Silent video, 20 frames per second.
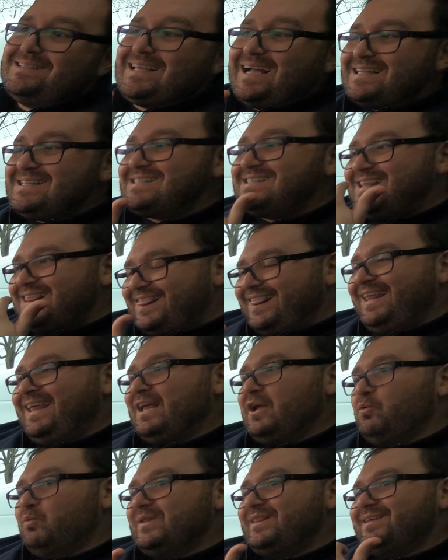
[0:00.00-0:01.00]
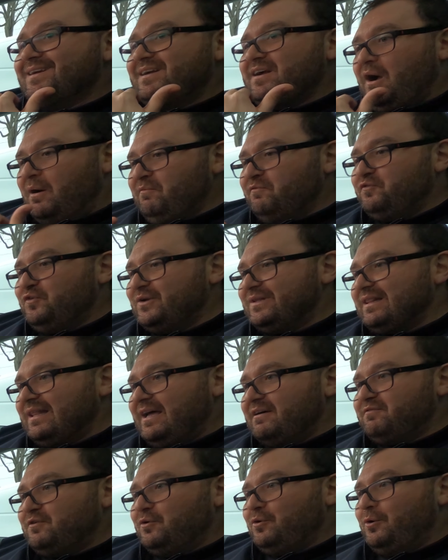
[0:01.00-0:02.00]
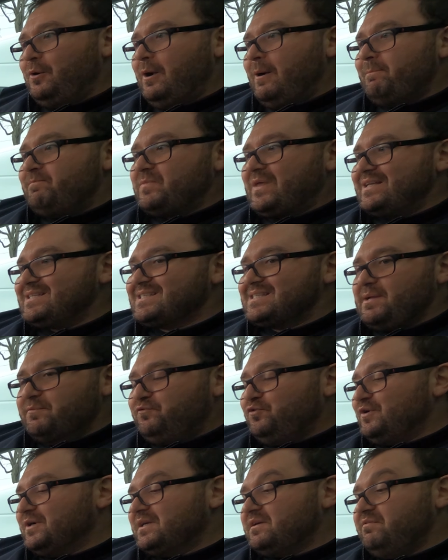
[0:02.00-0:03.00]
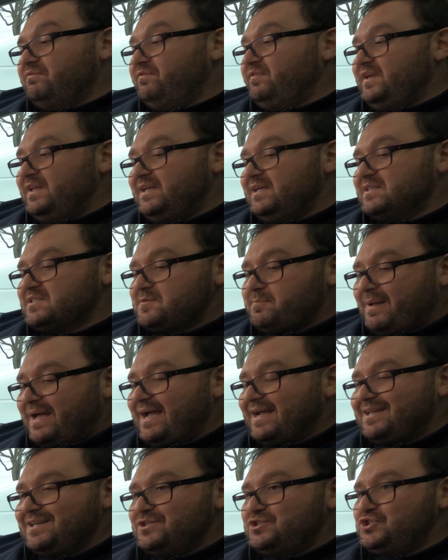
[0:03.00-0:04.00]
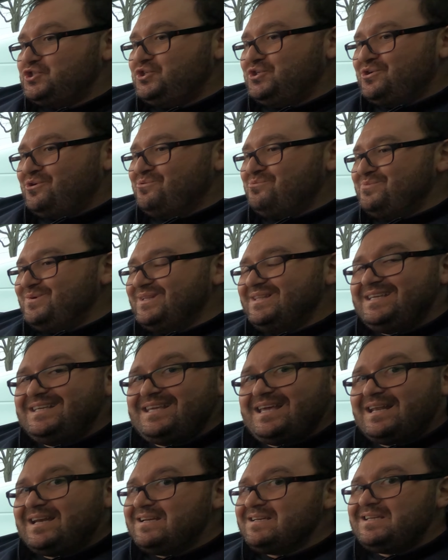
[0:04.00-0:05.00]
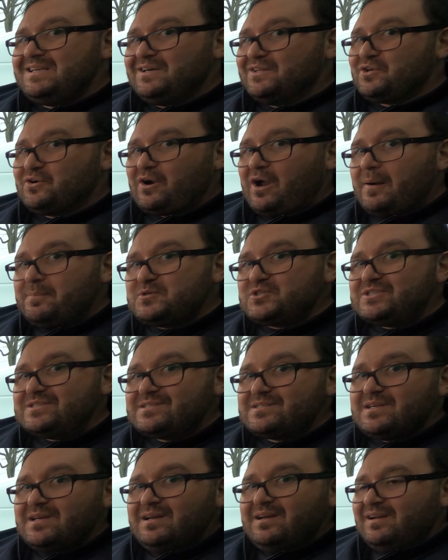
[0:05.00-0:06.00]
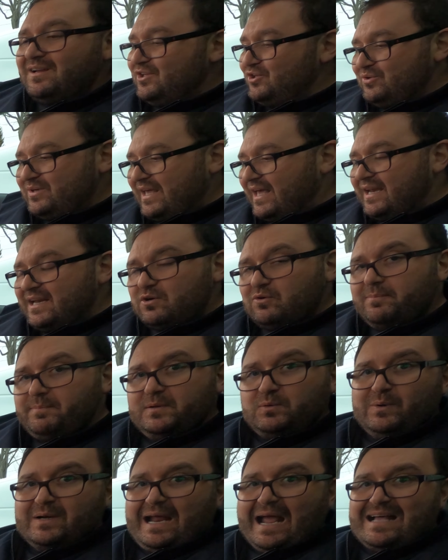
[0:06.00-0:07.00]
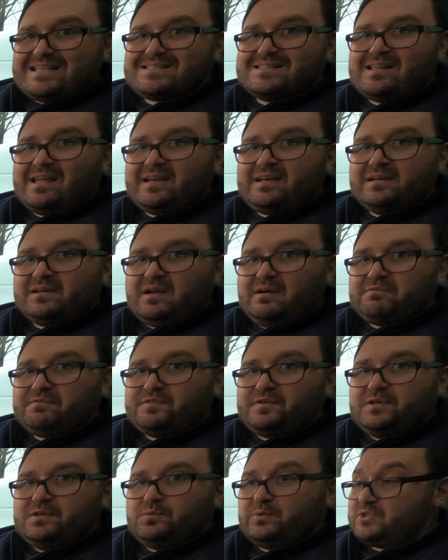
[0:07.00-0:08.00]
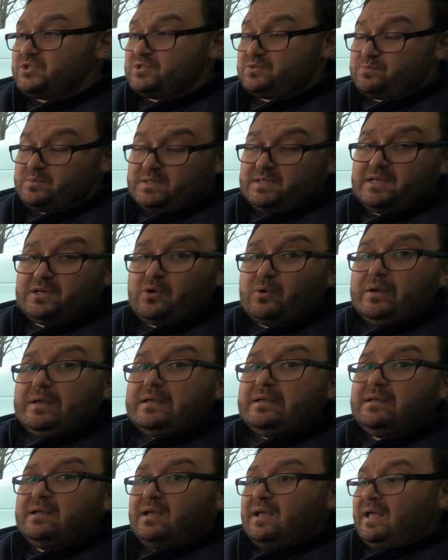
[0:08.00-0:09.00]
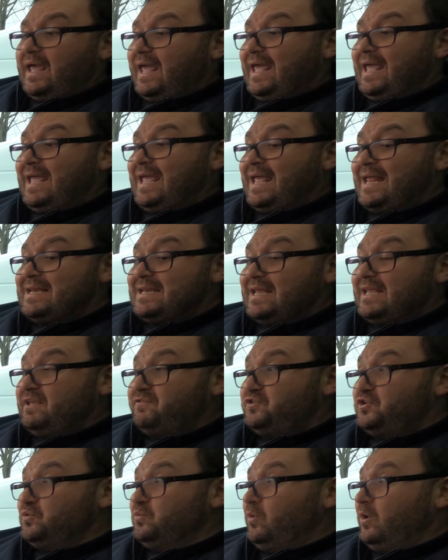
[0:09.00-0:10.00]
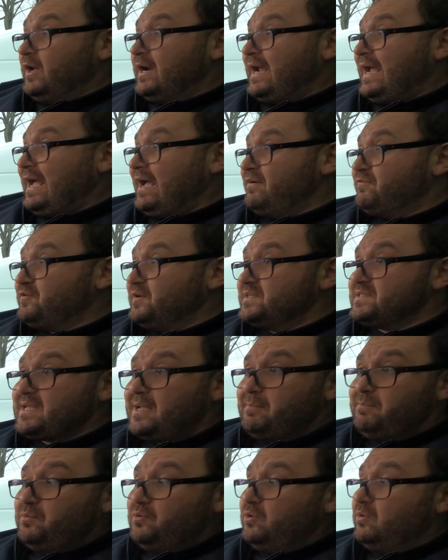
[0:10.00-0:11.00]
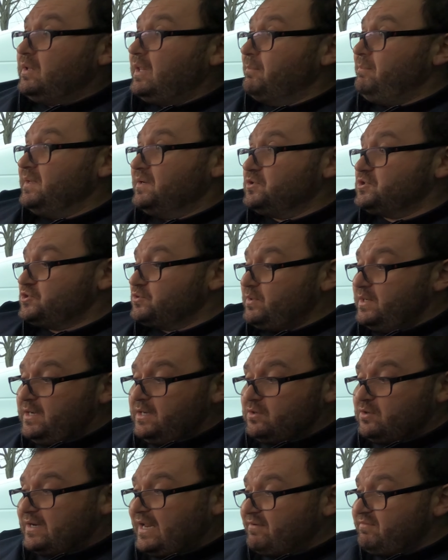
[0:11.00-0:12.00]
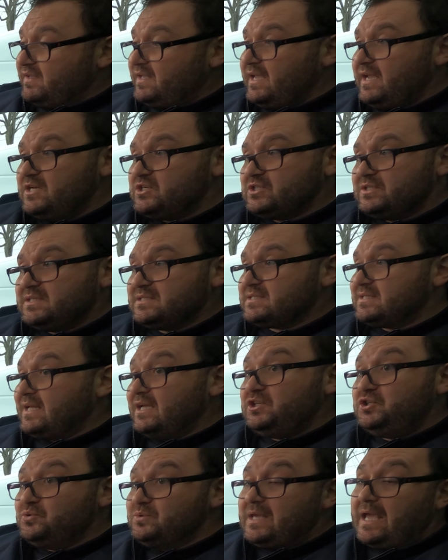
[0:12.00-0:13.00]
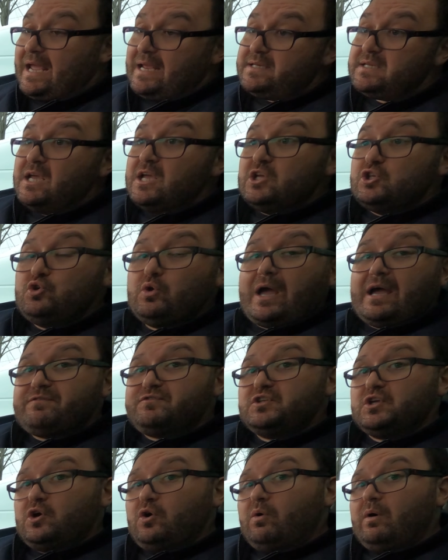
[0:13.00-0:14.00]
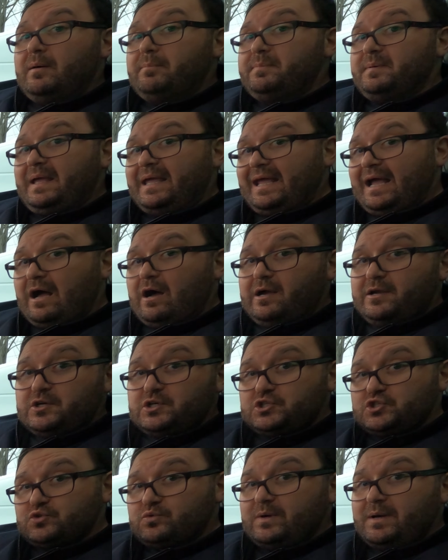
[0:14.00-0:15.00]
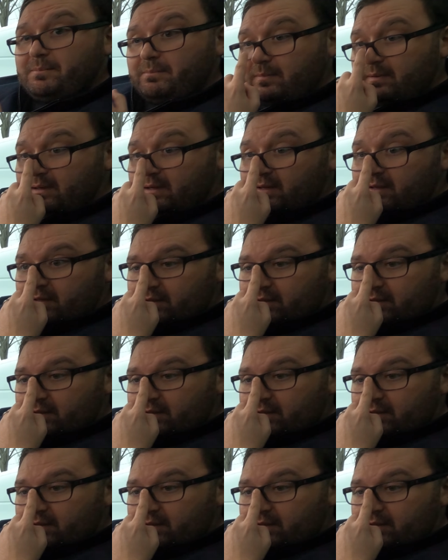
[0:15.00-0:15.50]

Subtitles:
that's the thing with the comfort level. Except for a convenience package, you don't really get any other options. You can't equip it with S-Line and comfort, which is really annoying. And if you want to have, for example, a bigger screen or navigation, this and that, you can't. You have to go up a higher trim.